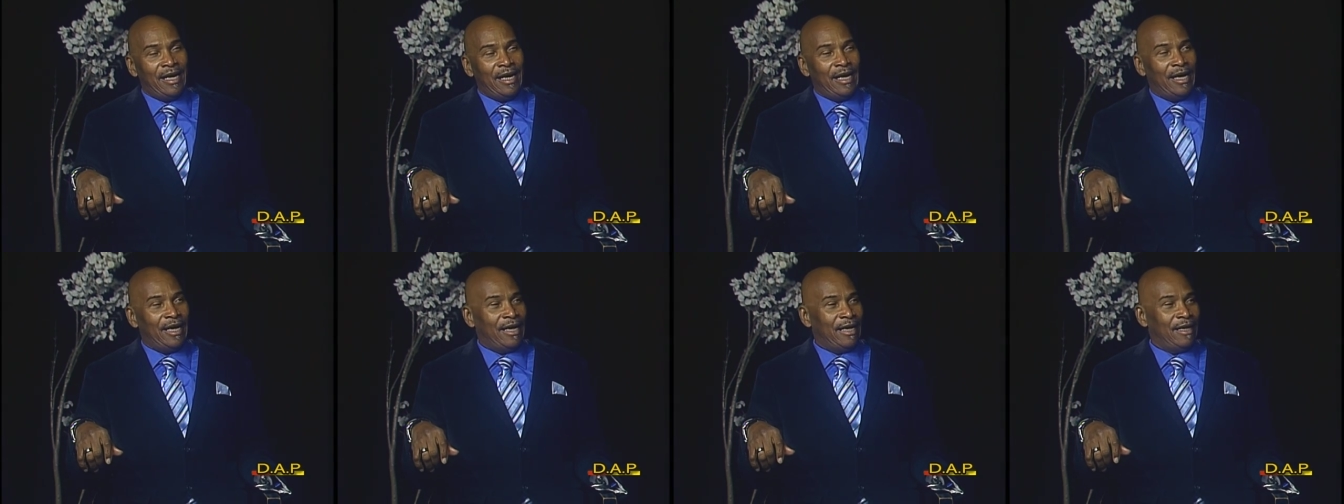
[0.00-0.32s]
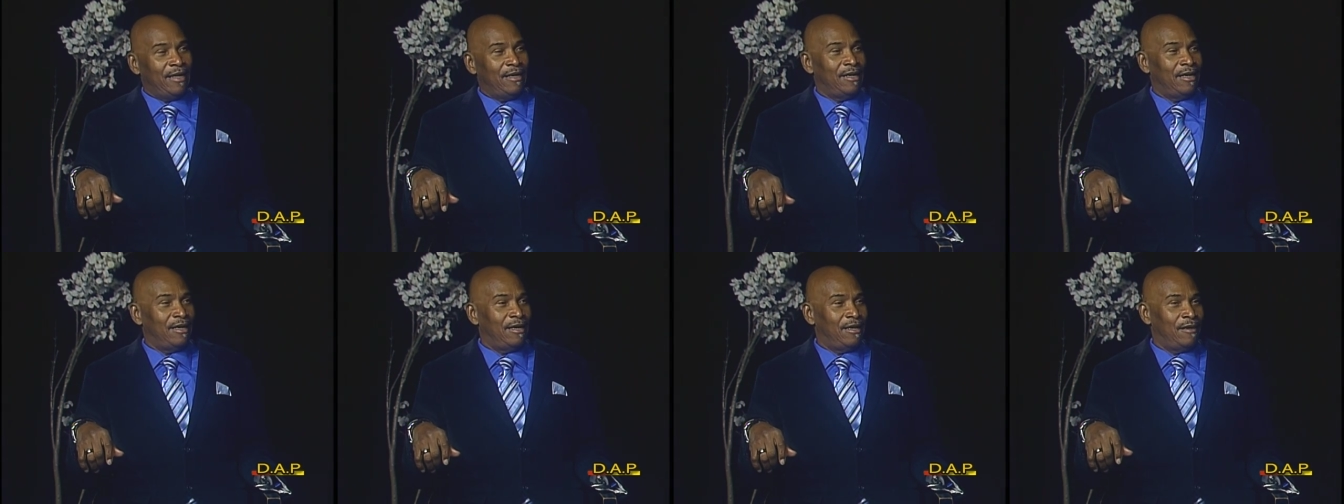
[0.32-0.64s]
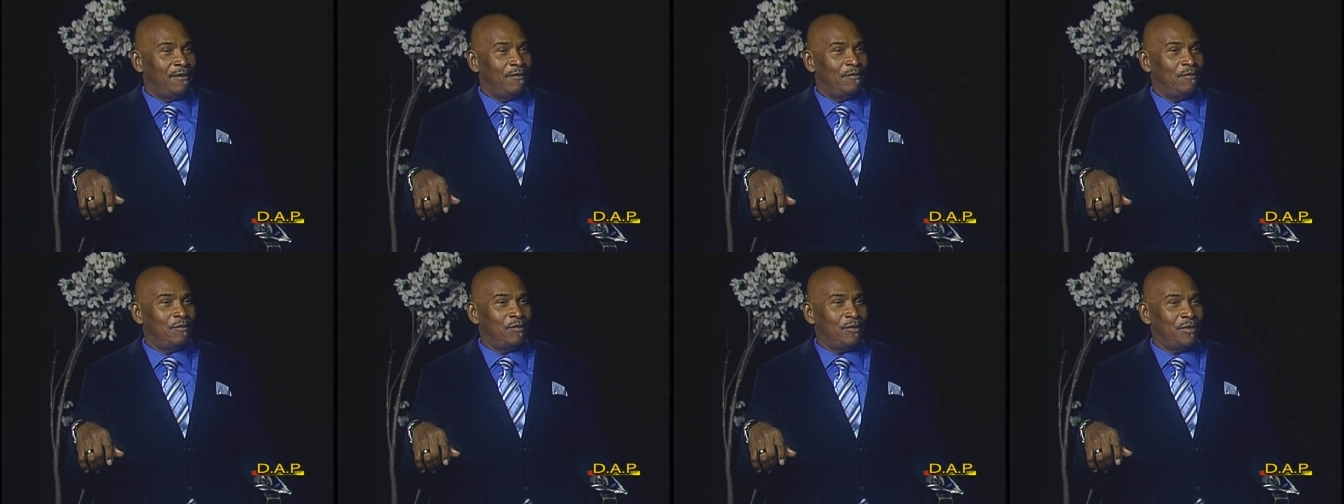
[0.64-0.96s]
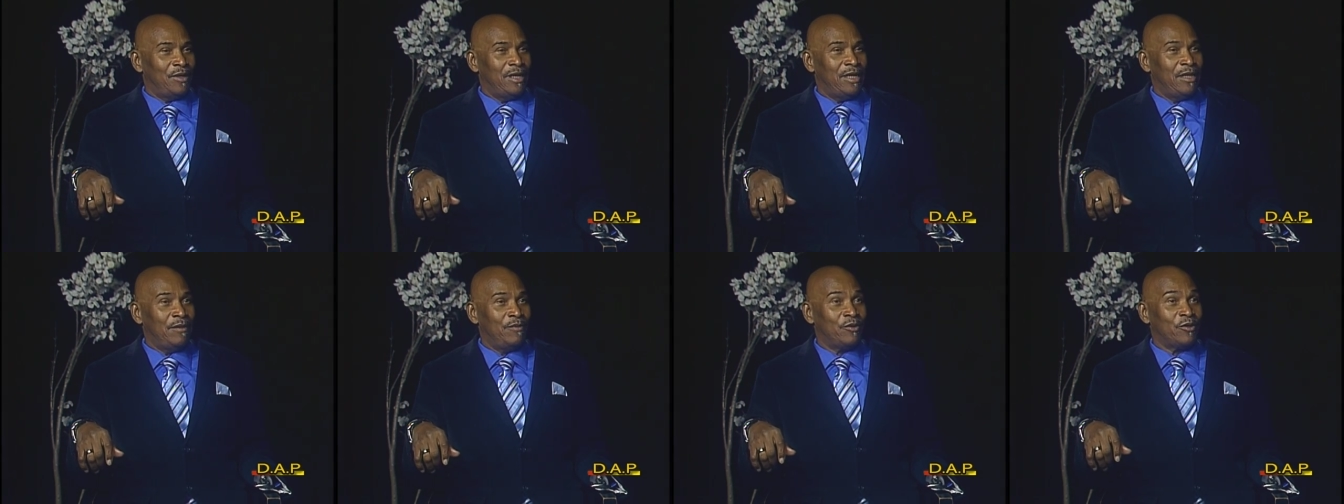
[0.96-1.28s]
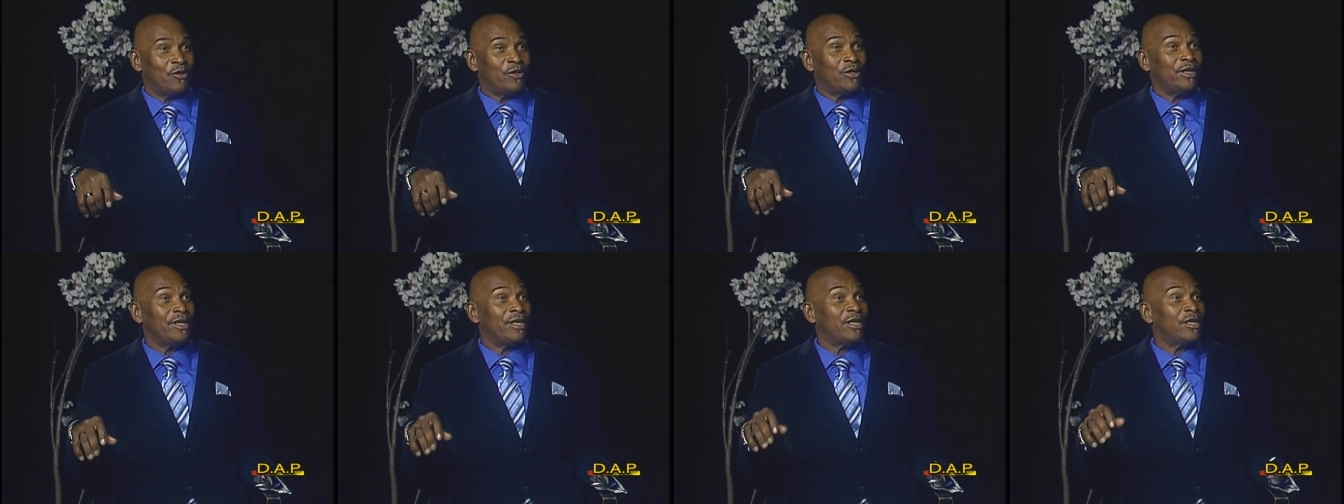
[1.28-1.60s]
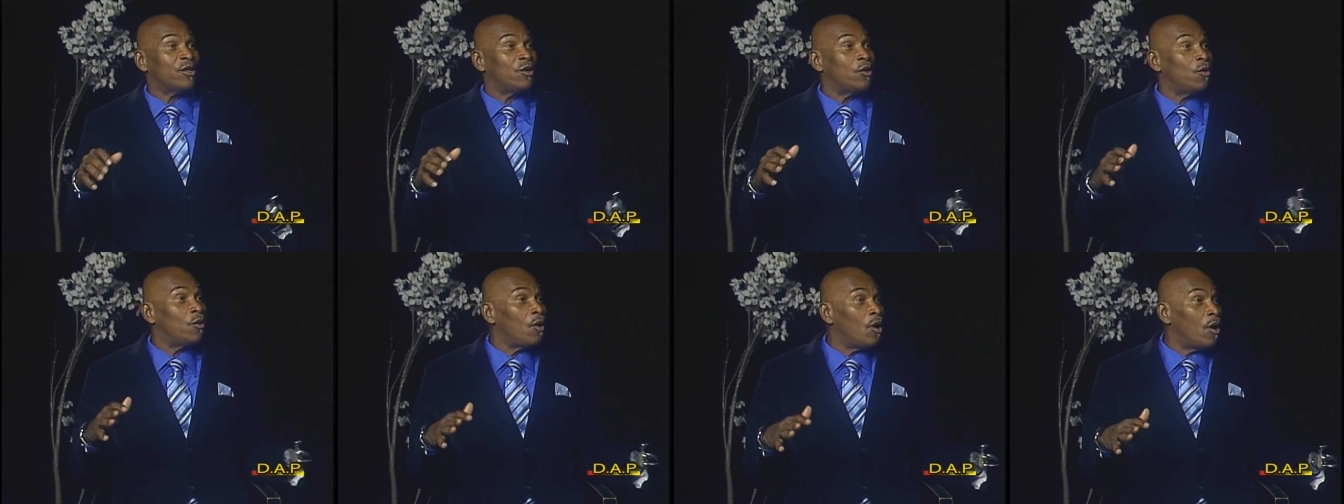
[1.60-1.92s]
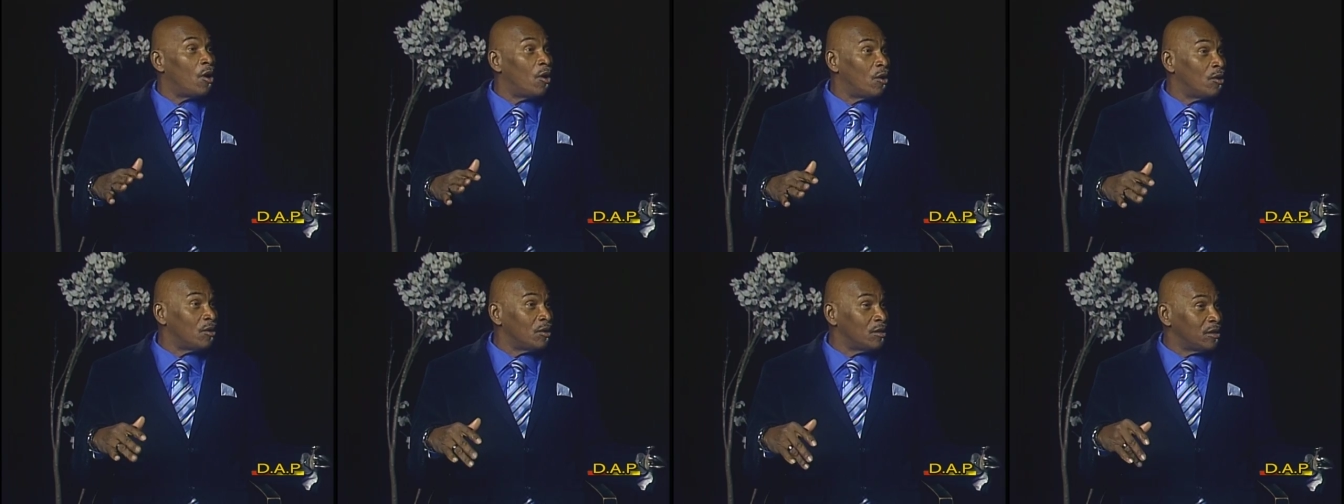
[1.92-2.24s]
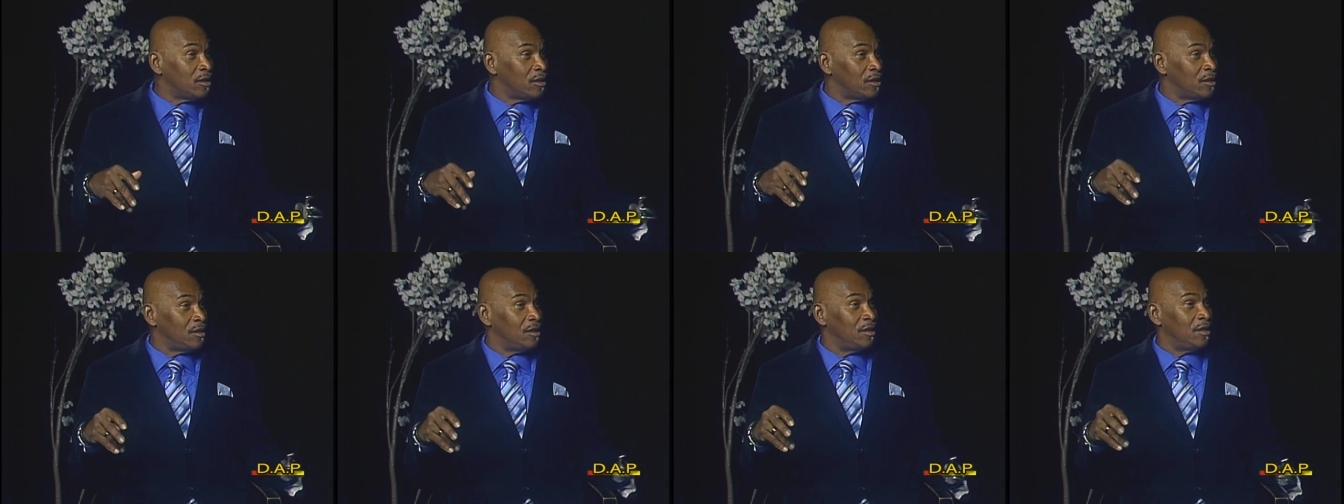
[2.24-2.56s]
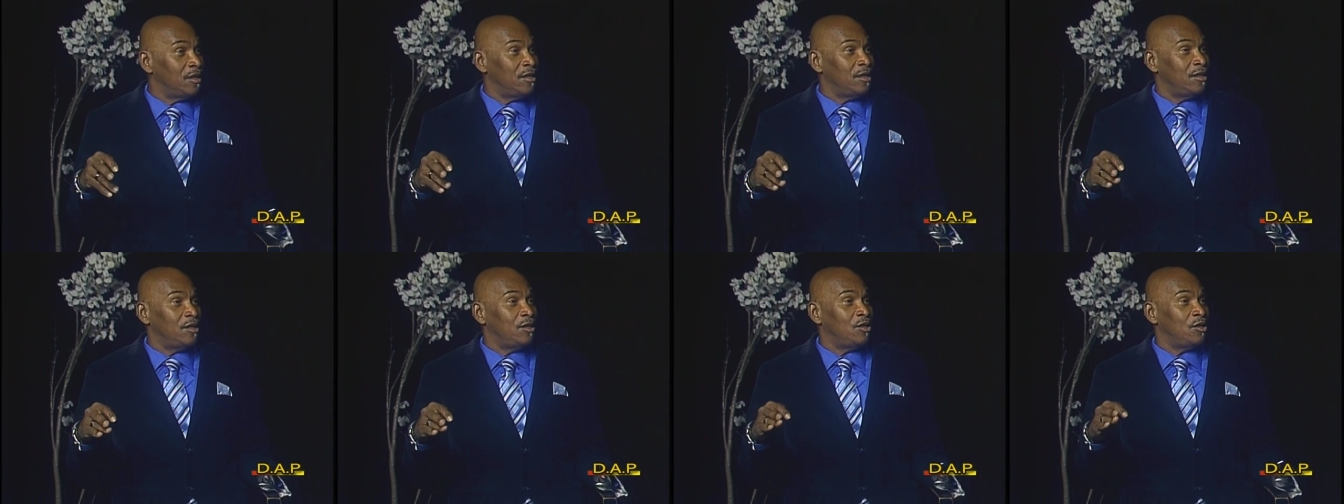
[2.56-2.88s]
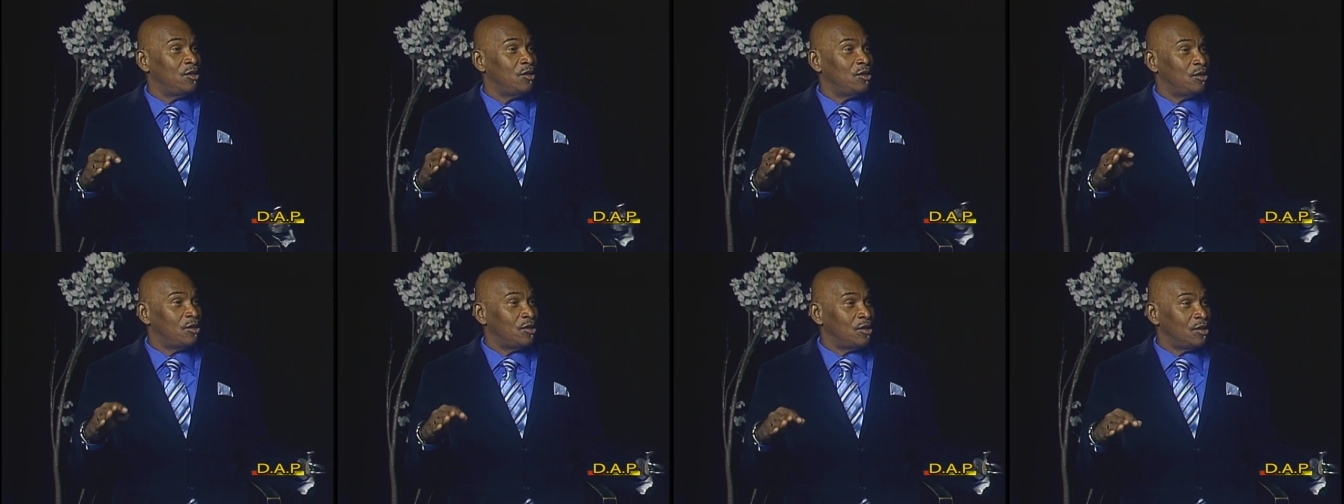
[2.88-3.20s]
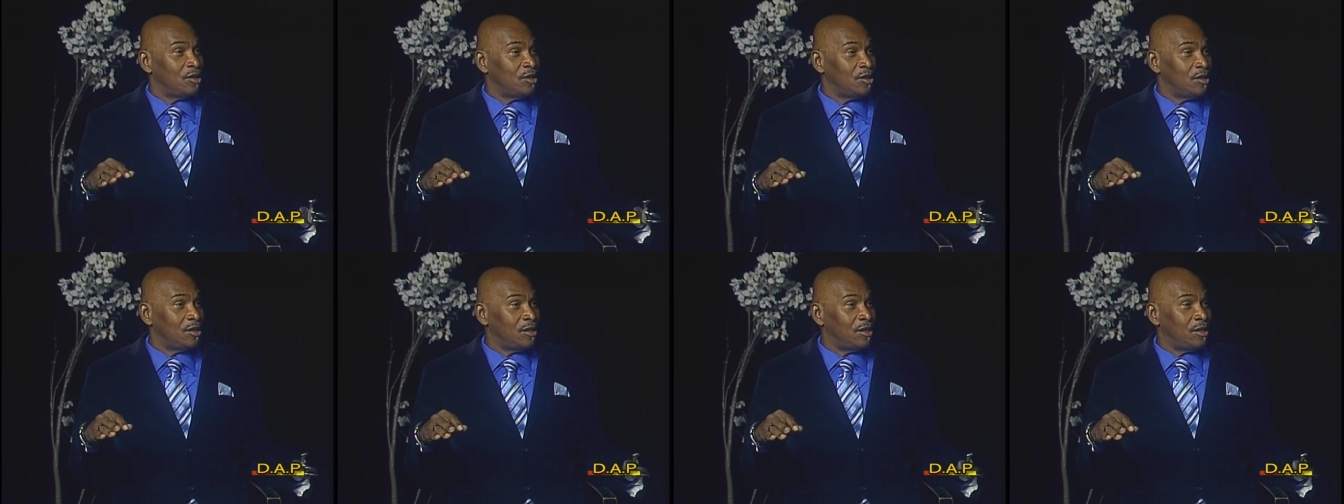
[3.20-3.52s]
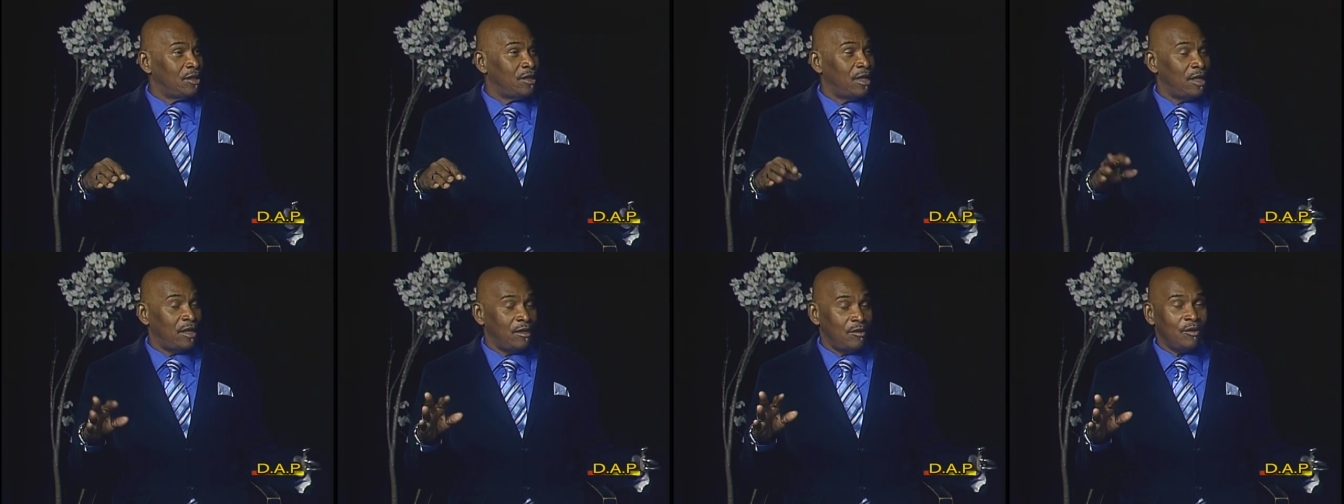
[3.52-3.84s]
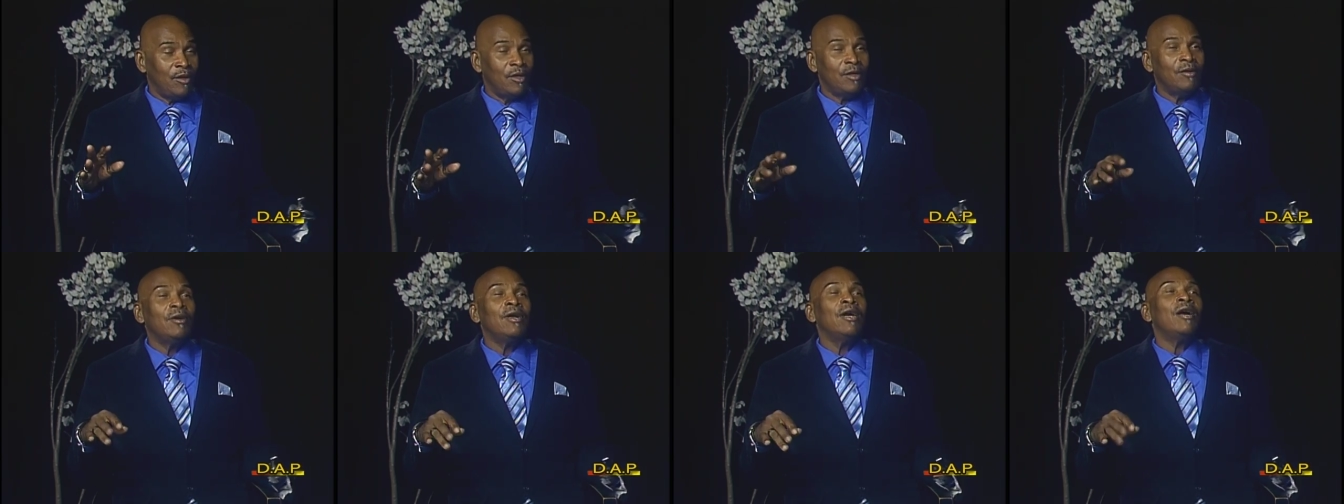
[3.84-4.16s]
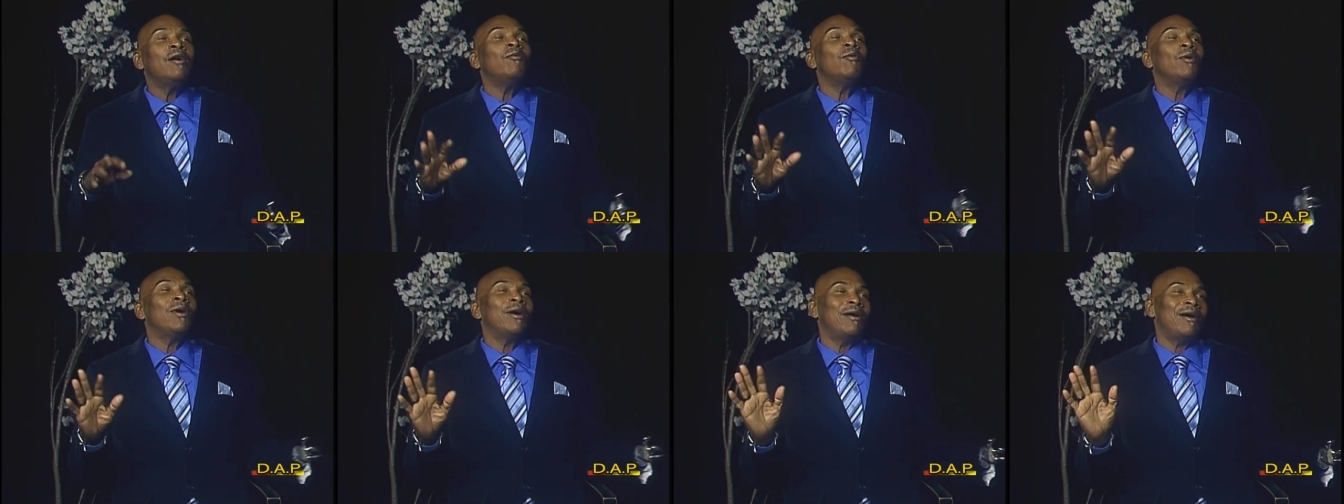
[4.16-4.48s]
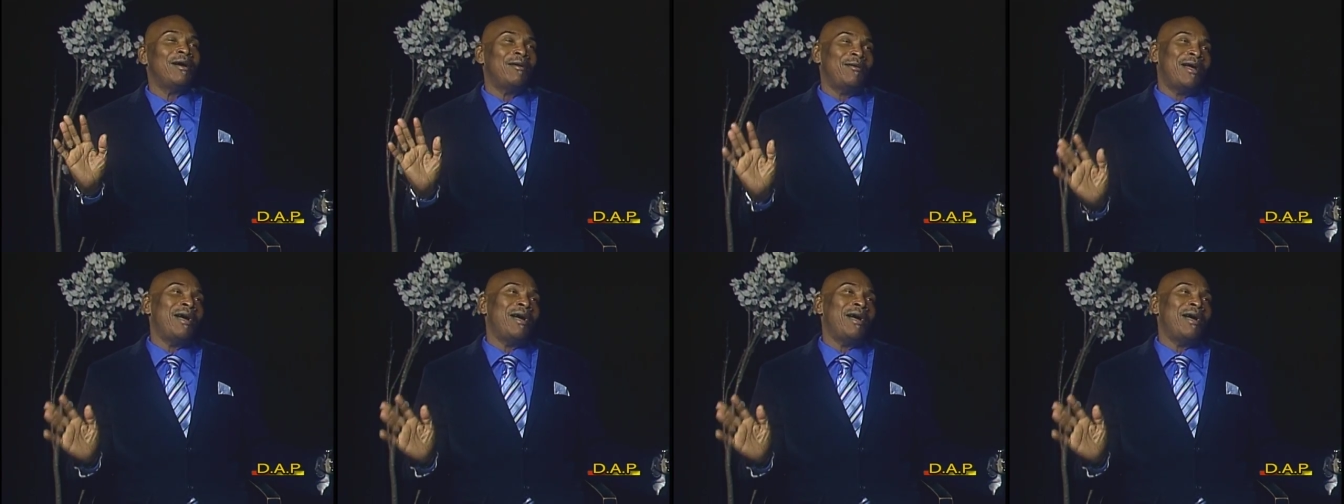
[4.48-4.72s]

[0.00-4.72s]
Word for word: And um, he proceeded to go on and got infuriated. Yeah, well, well